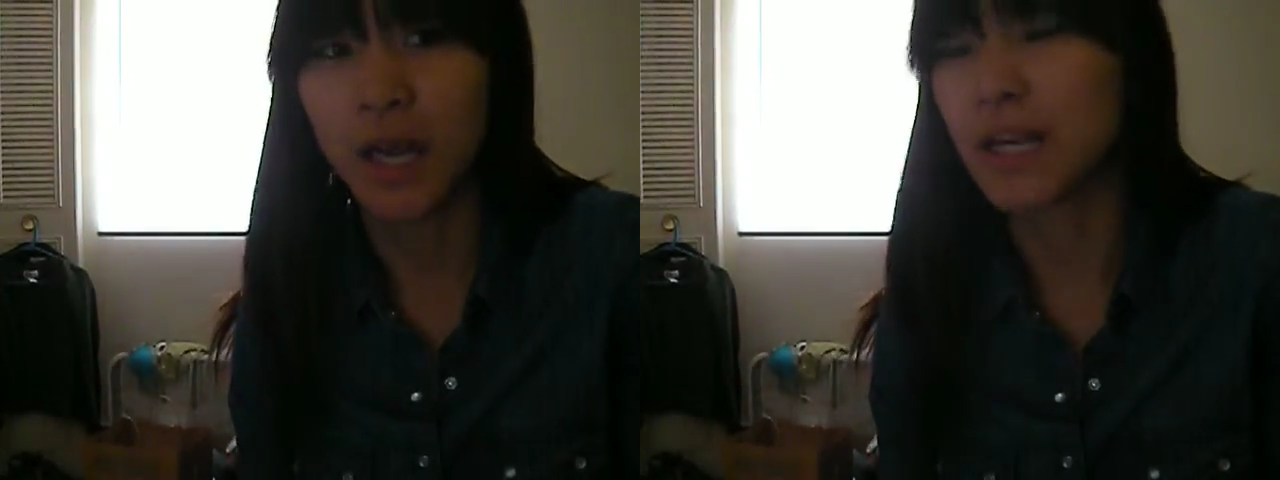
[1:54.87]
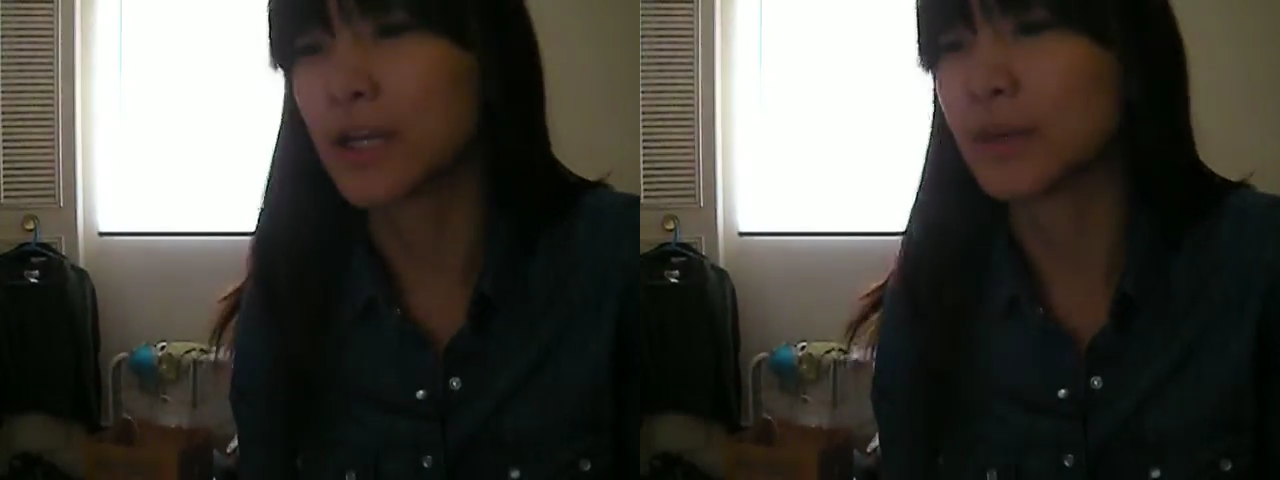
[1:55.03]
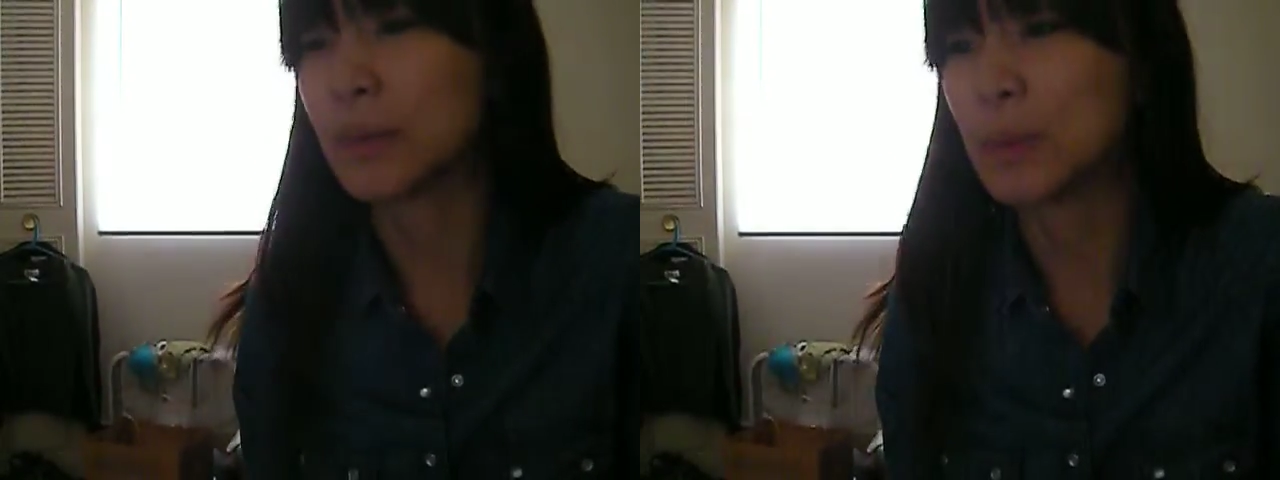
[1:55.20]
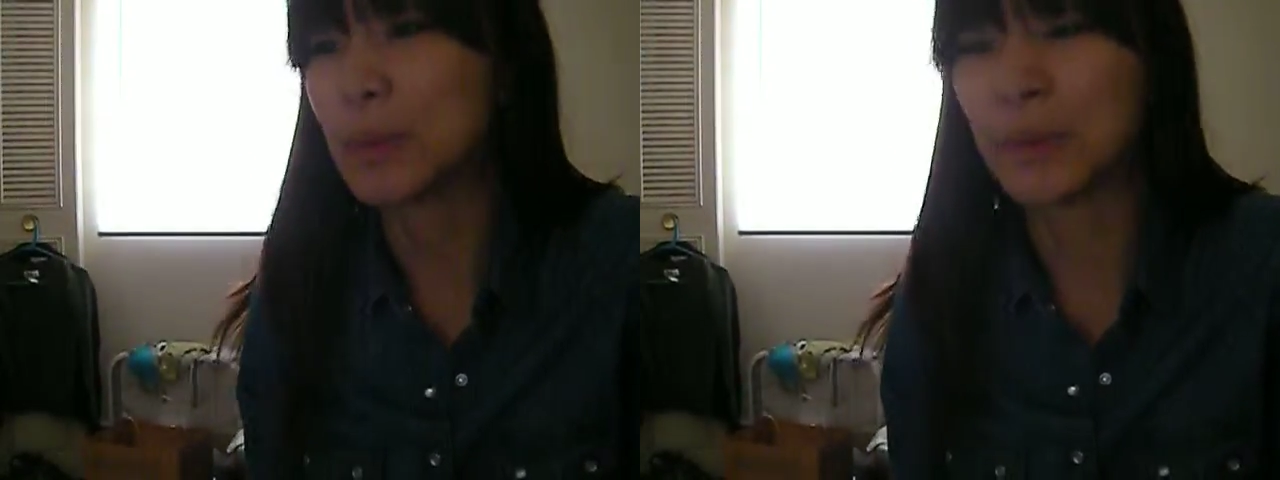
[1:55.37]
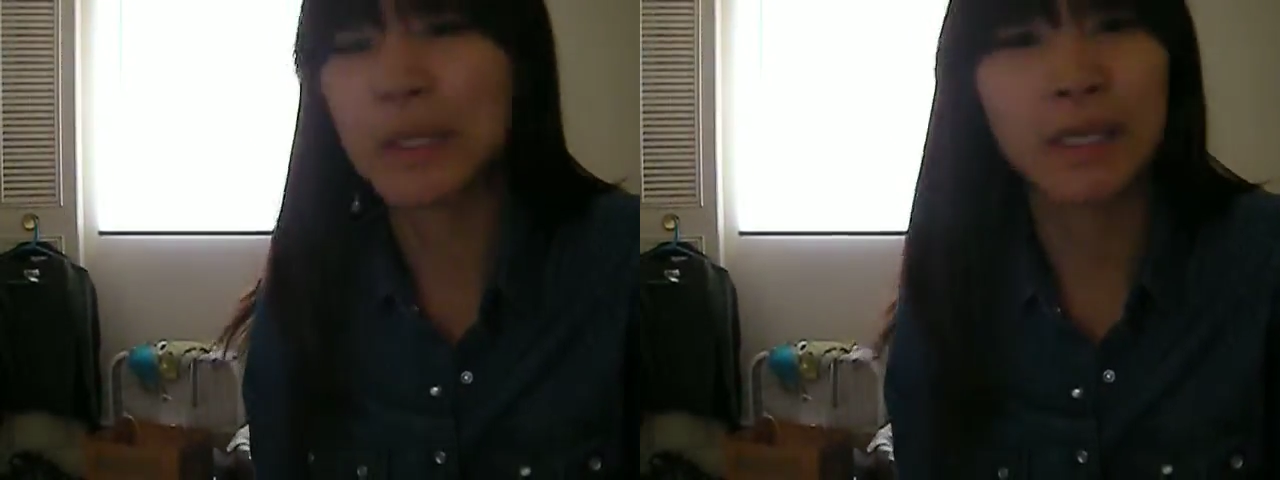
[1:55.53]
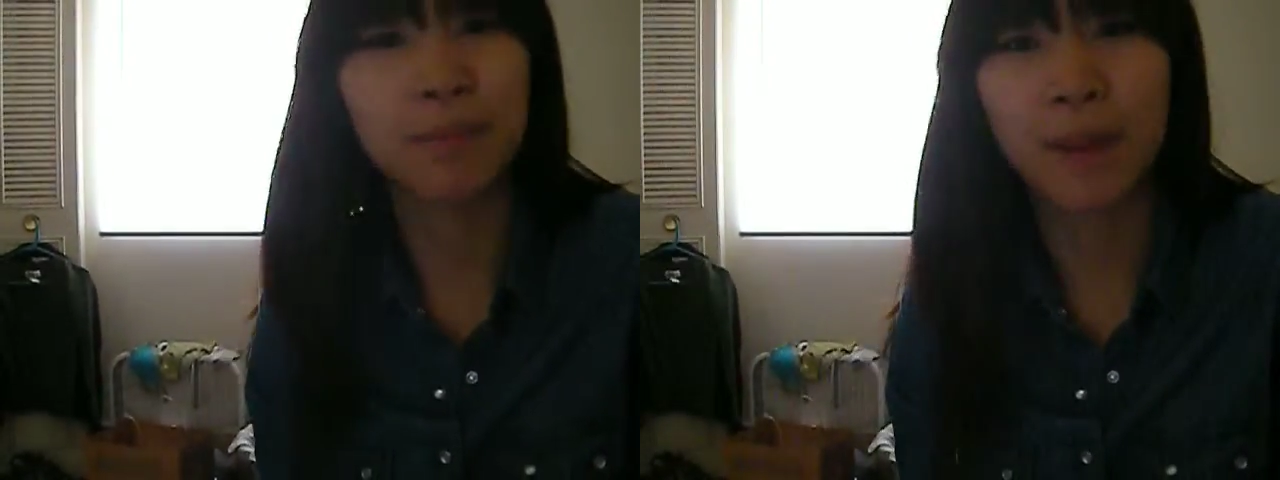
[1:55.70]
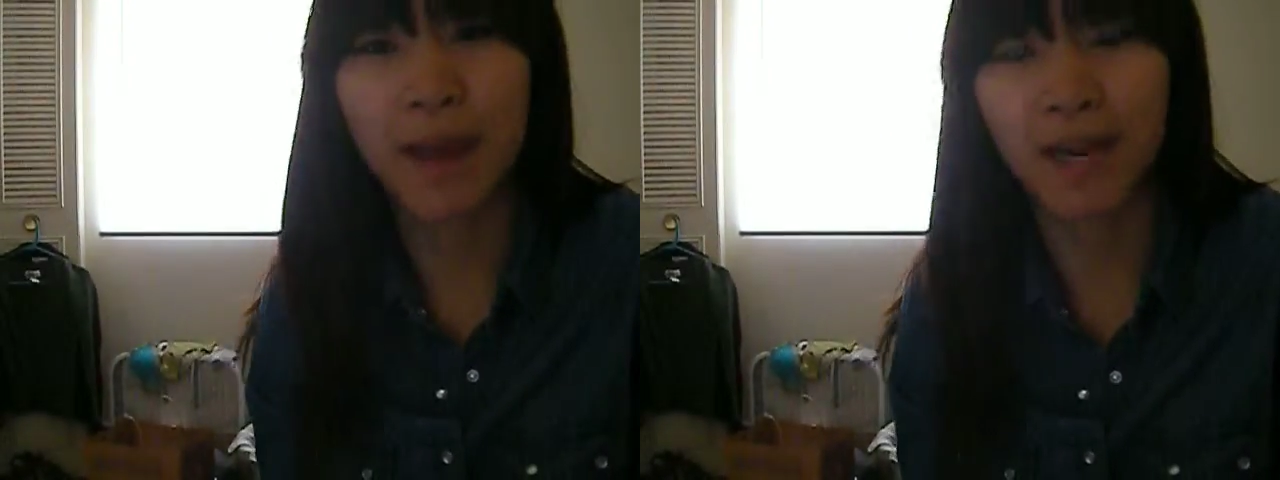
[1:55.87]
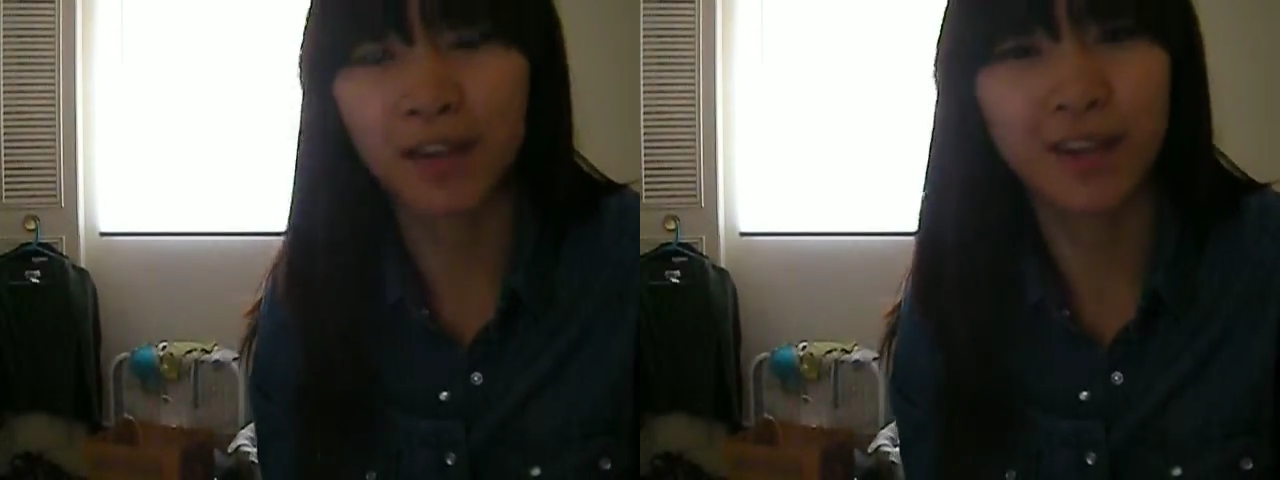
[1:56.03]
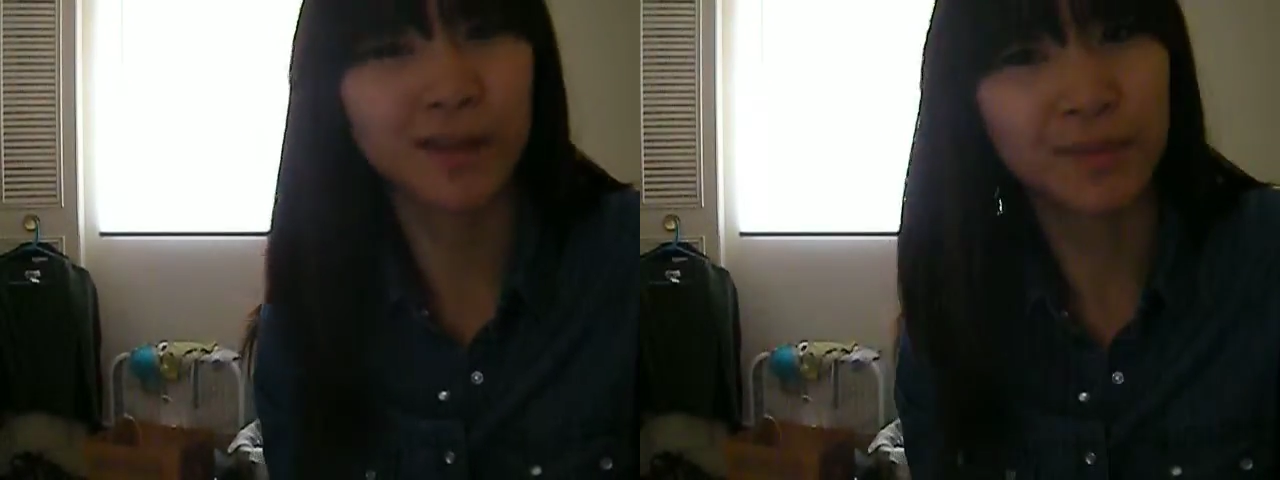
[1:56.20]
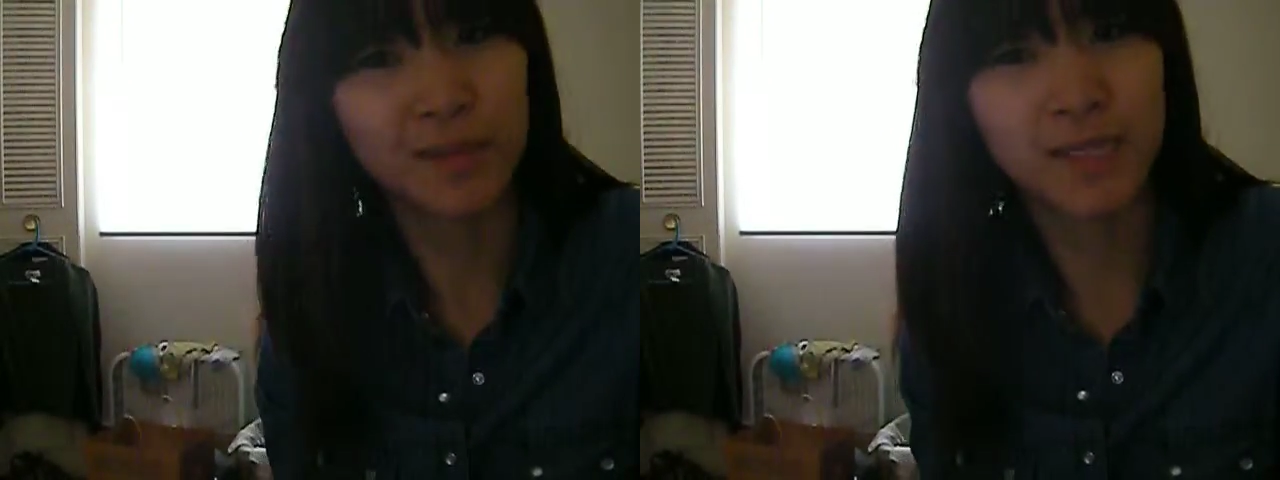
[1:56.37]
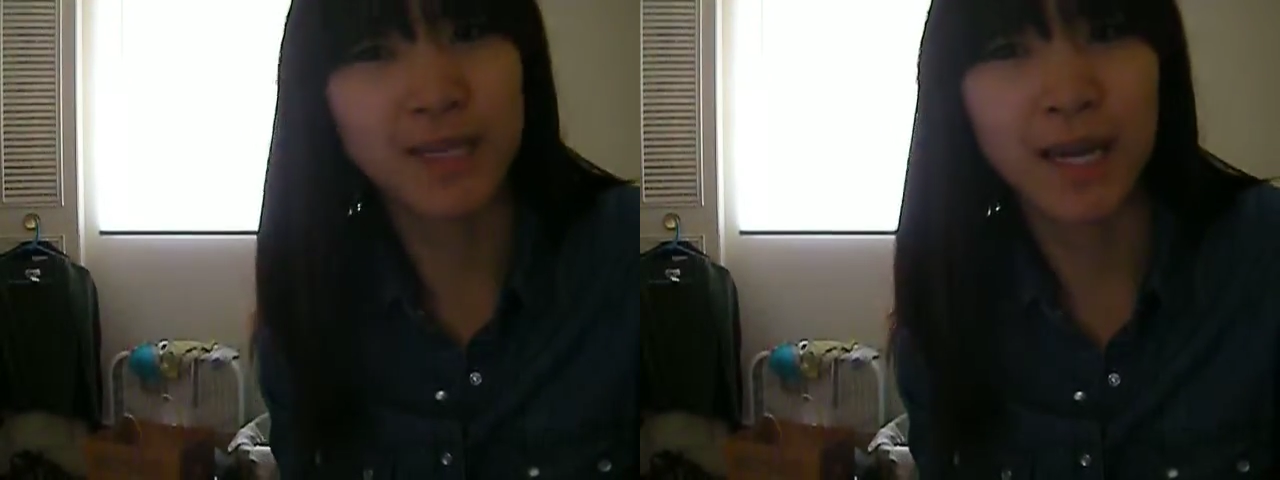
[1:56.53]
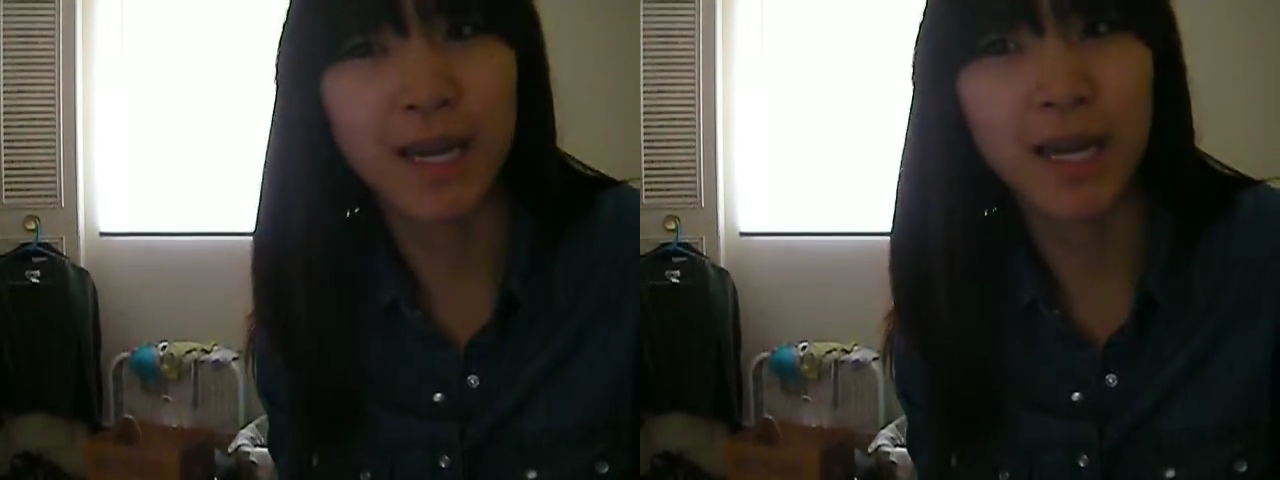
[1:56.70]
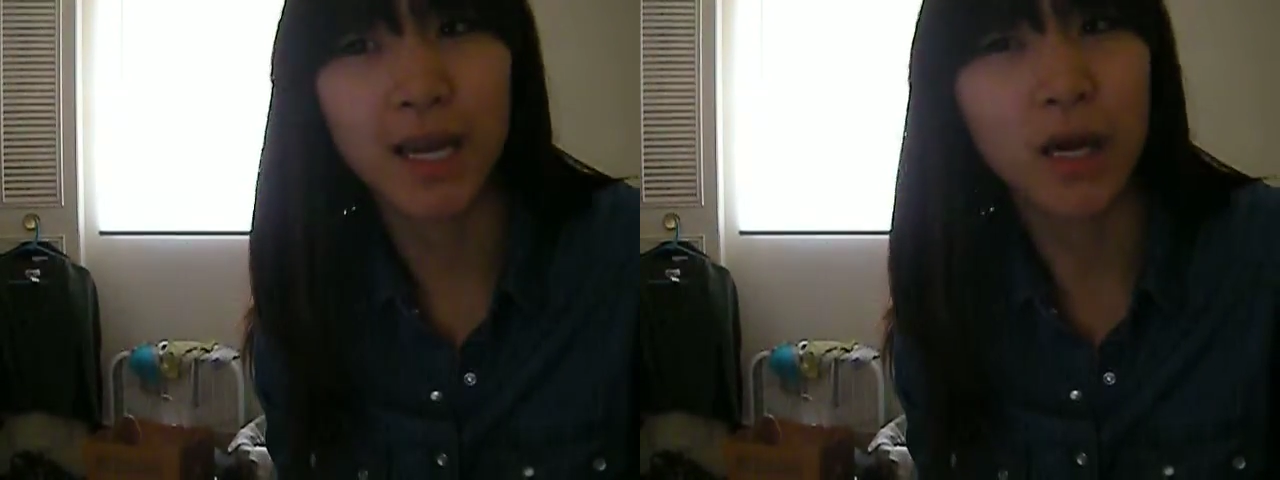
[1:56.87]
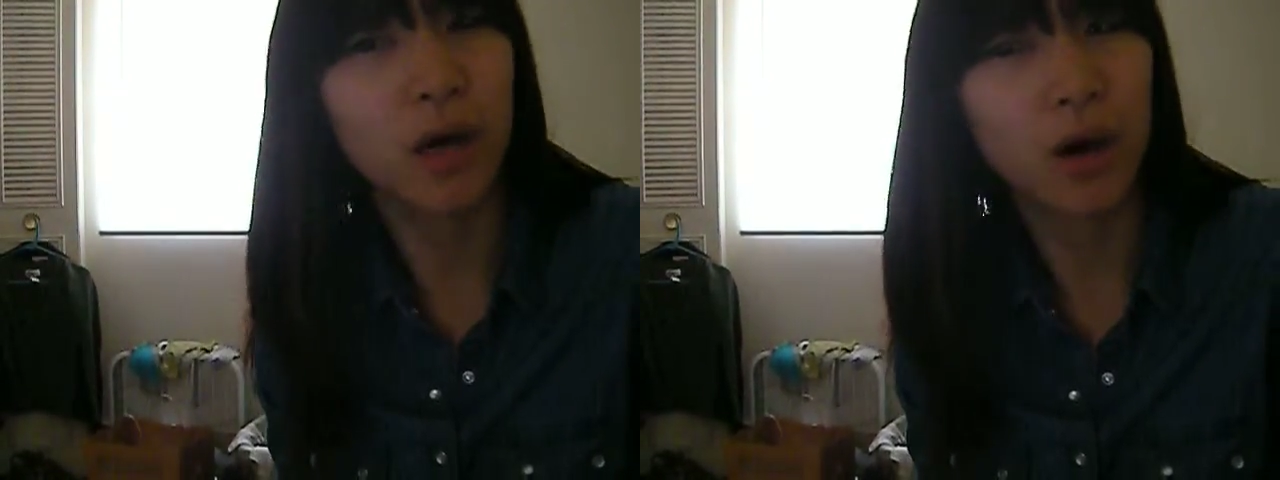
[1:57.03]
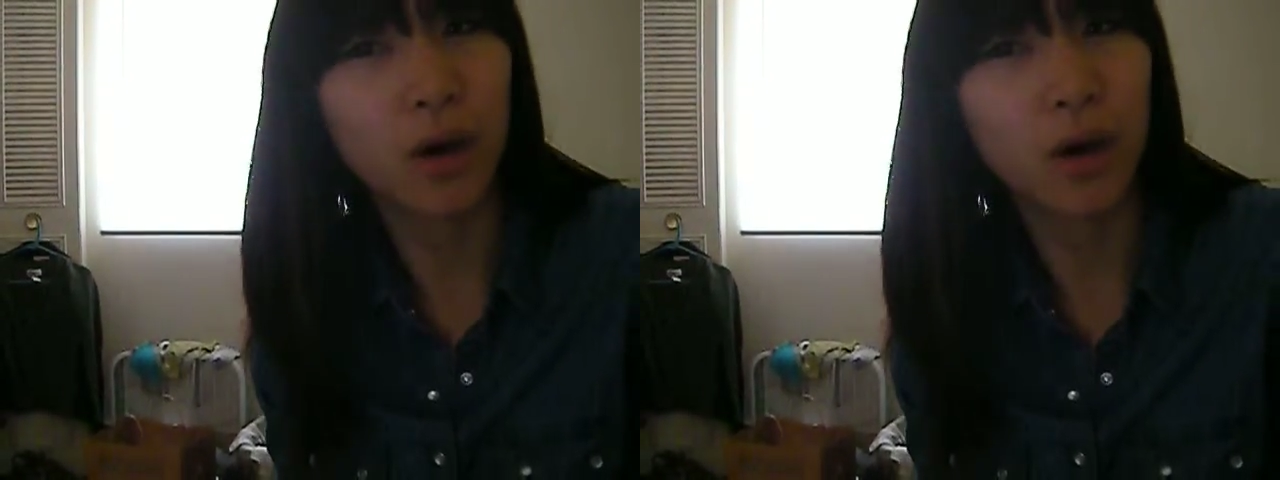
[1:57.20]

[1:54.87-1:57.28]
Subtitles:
And you look back at them and say,